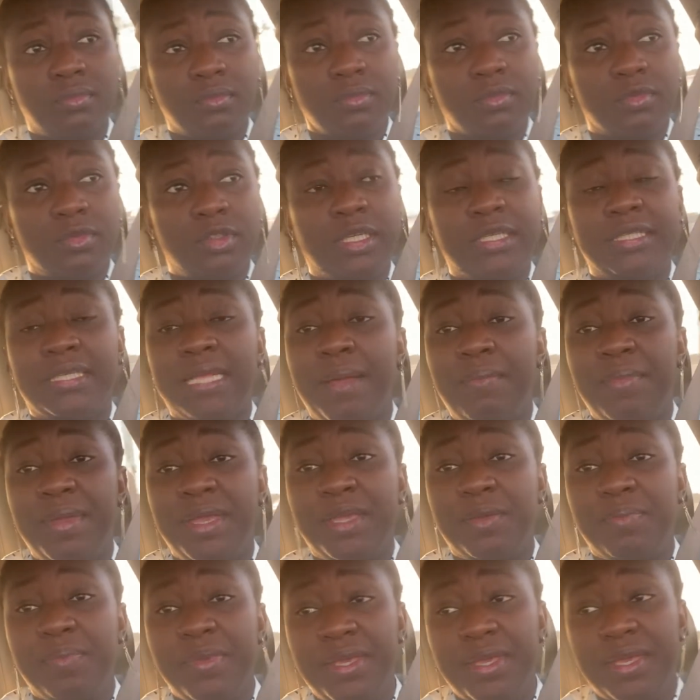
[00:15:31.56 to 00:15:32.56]
Does that
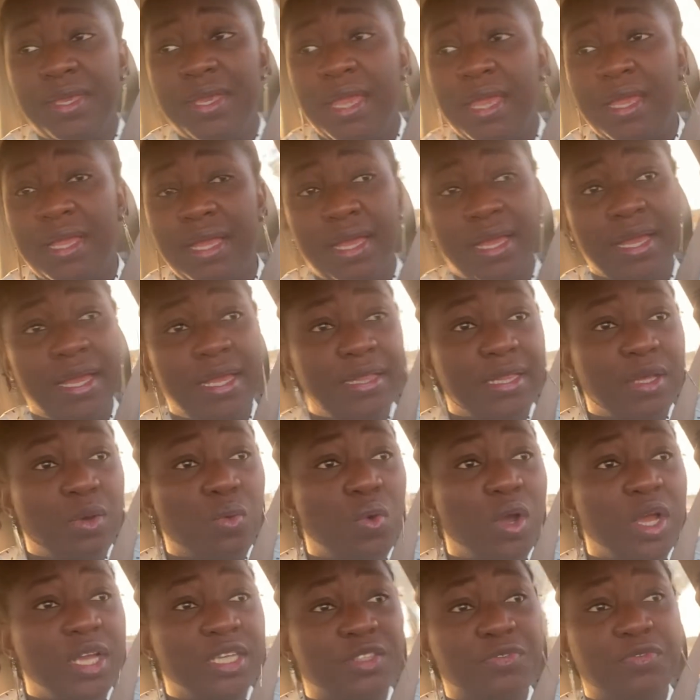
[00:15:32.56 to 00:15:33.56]
make me the
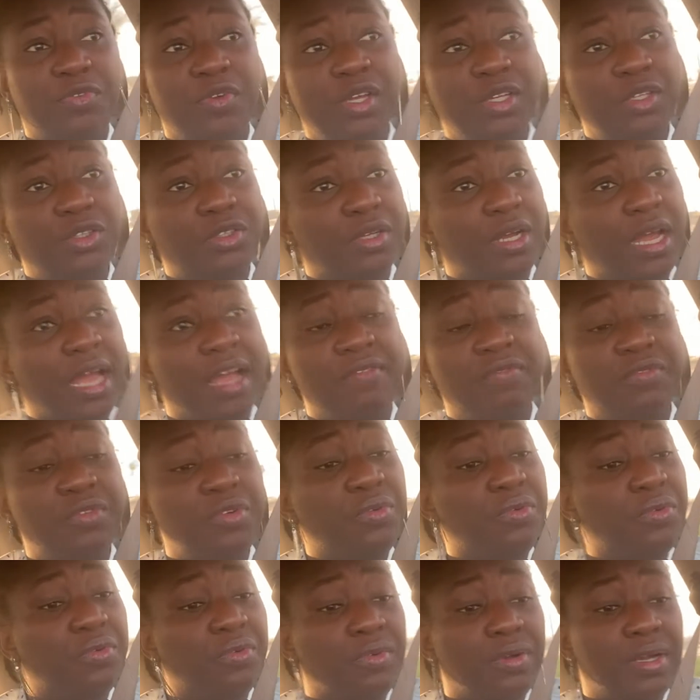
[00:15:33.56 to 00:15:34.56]
worst friend you have?
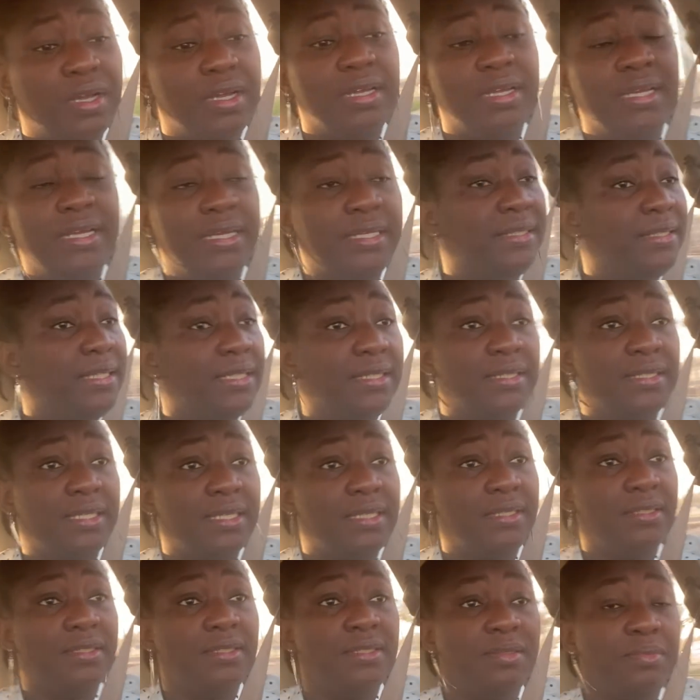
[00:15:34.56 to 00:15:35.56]
No, it
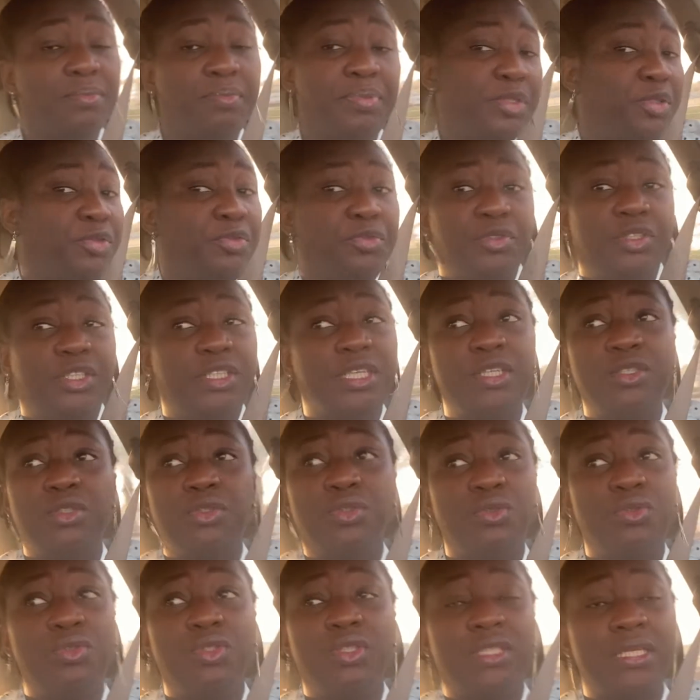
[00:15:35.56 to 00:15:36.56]
doesn't. But you just
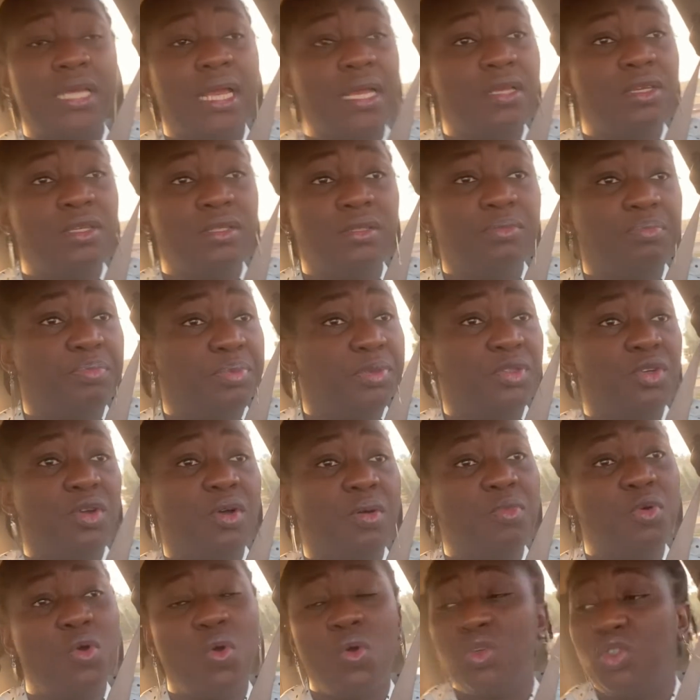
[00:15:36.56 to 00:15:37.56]
don't
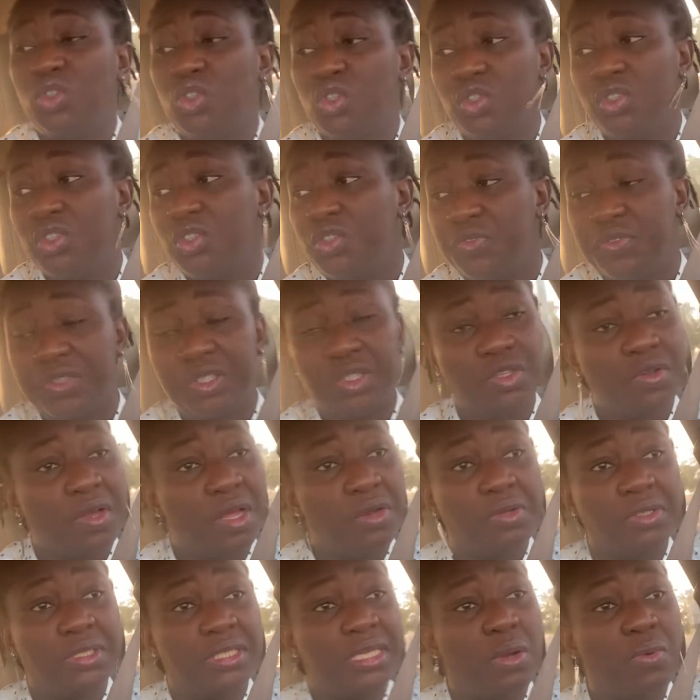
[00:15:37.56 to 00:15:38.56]
become conscious of it. You are
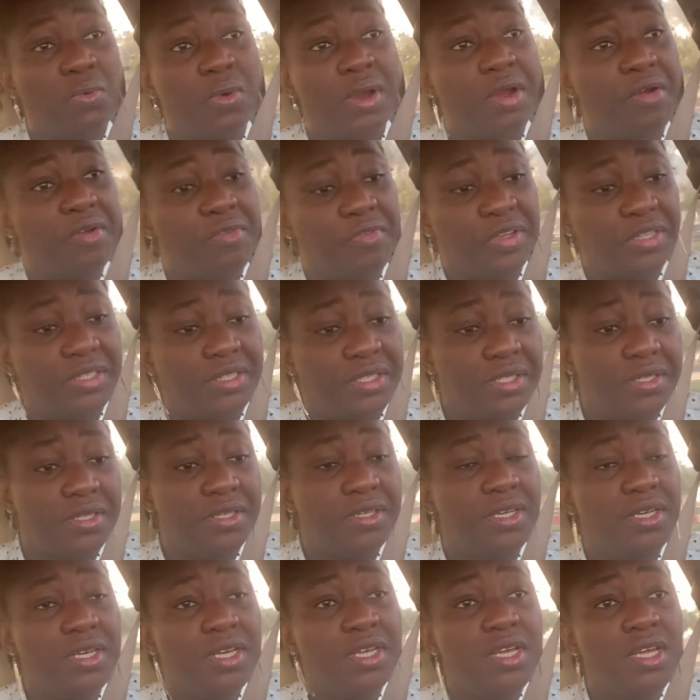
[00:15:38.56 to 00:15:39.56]
not aware of it.
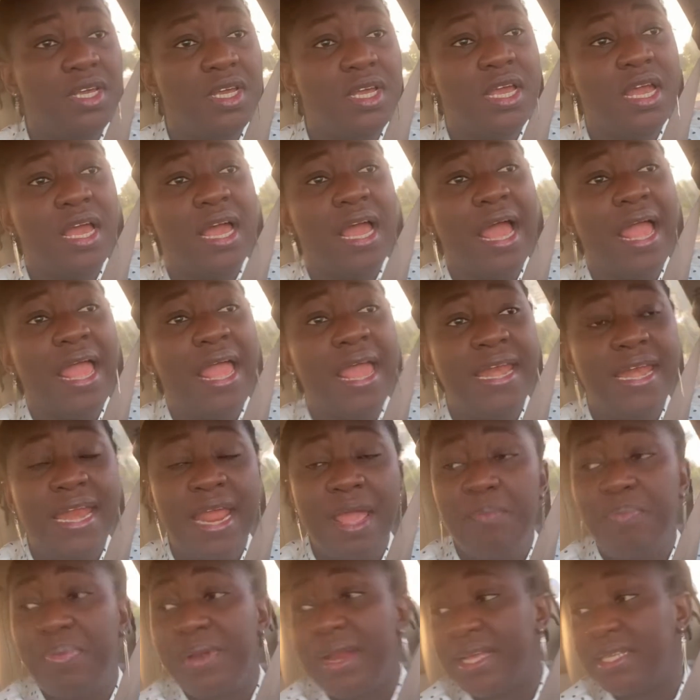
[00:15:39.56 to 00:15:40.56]

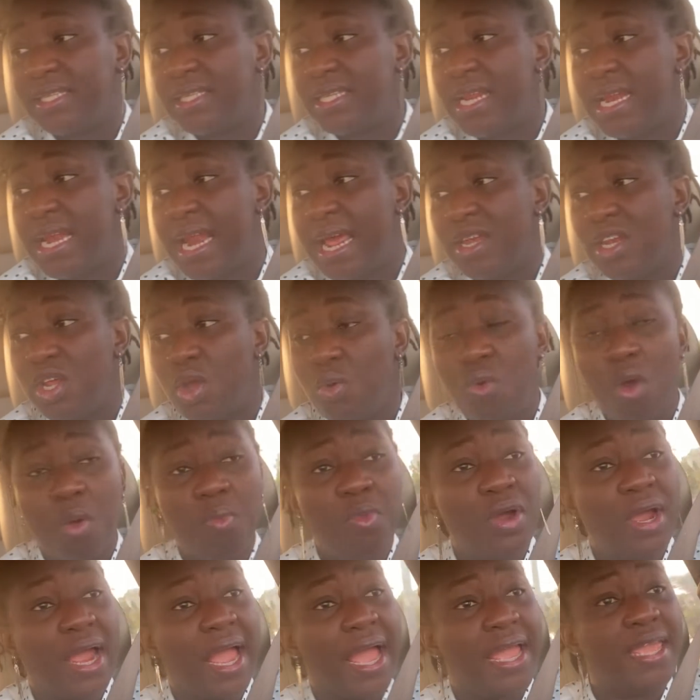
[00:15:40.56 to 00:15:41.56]
Enablers, that your
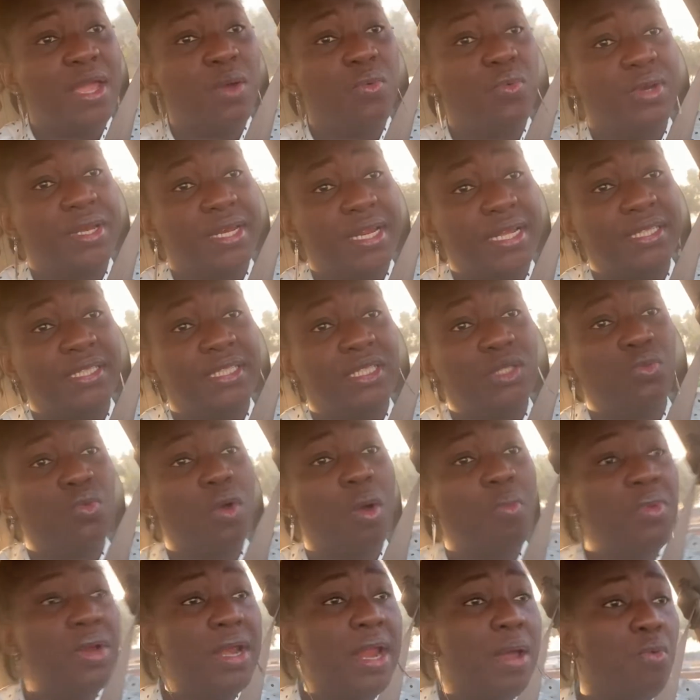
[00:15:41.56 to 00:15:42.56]
woman can within
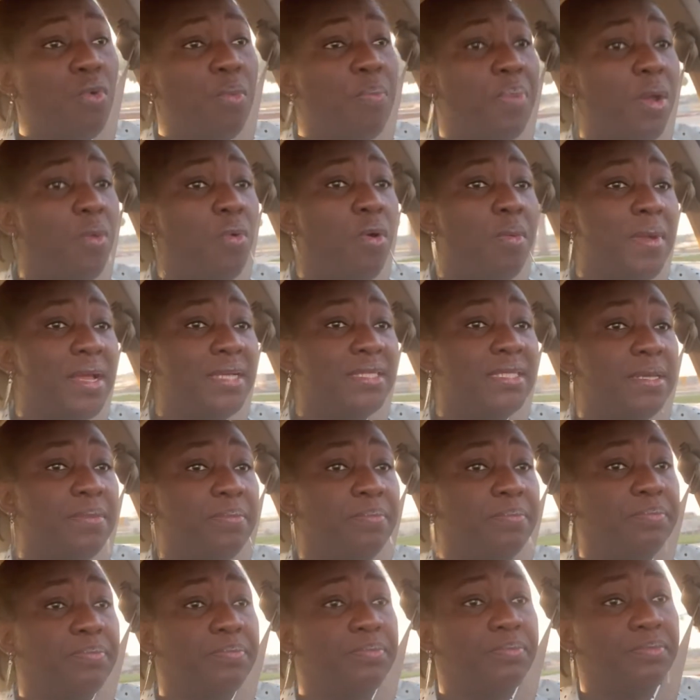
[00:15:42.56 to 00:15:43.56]
woman I will pay woman.
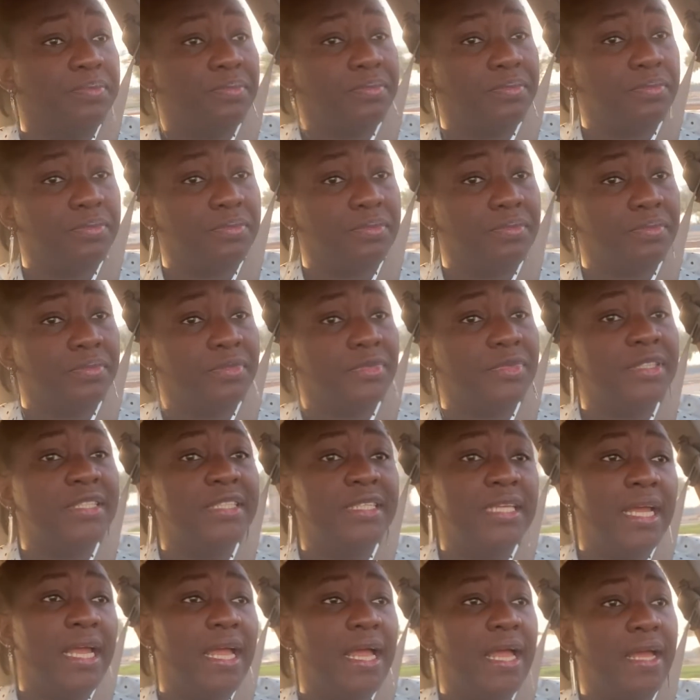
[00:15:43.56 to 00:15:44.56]

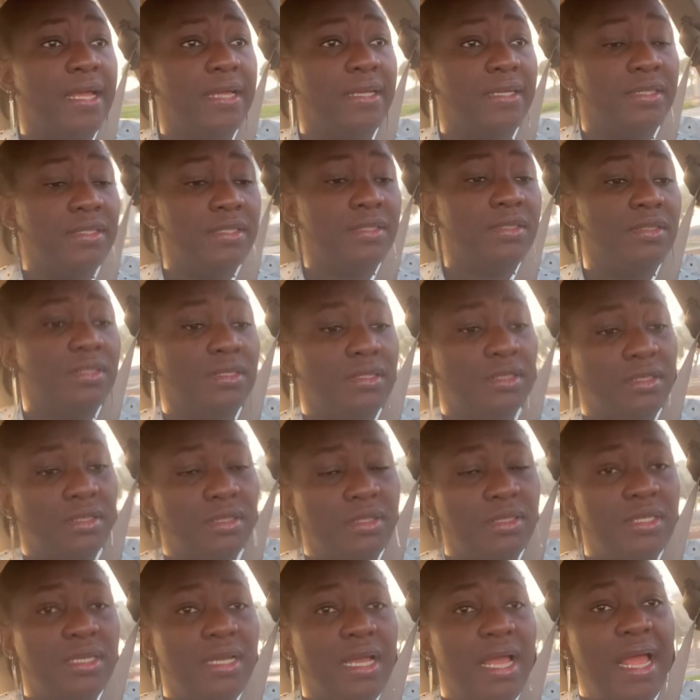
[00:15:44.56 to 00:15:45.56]
Yeah,
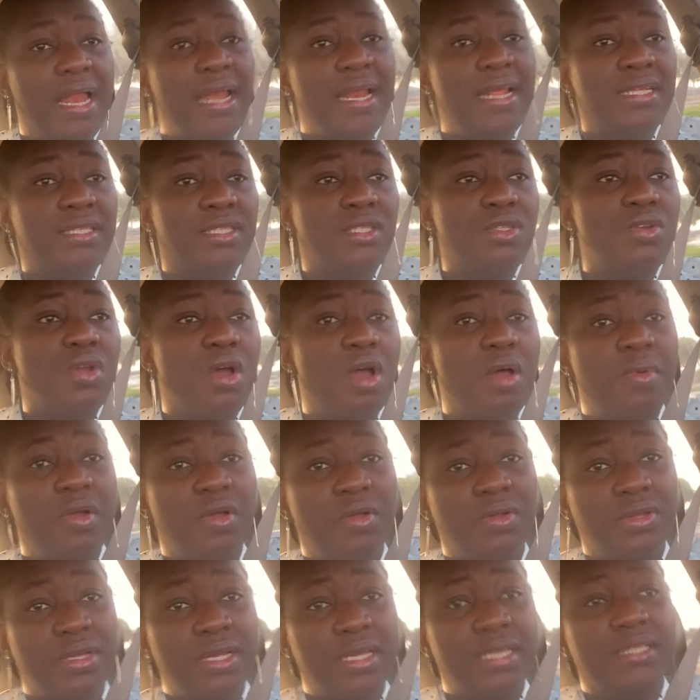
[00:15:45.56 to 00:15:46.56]
and it's
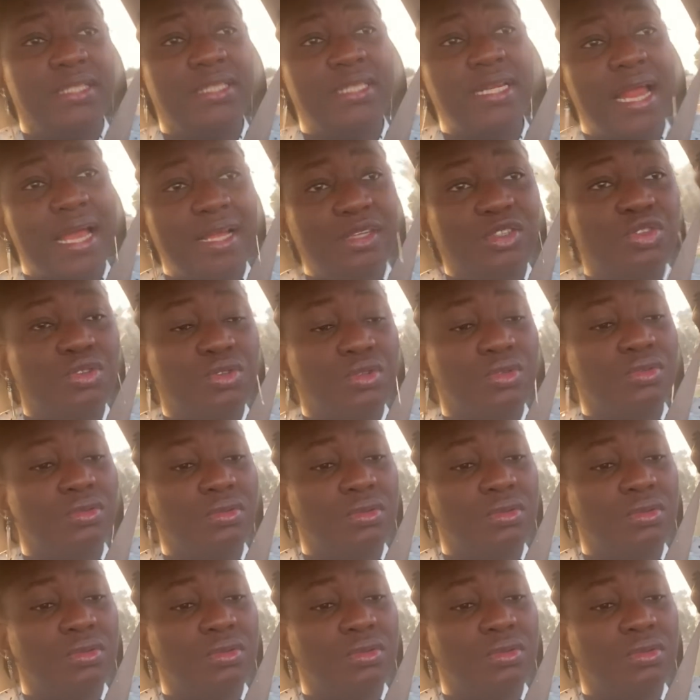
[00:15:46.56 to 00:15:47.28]
normal. It's natural.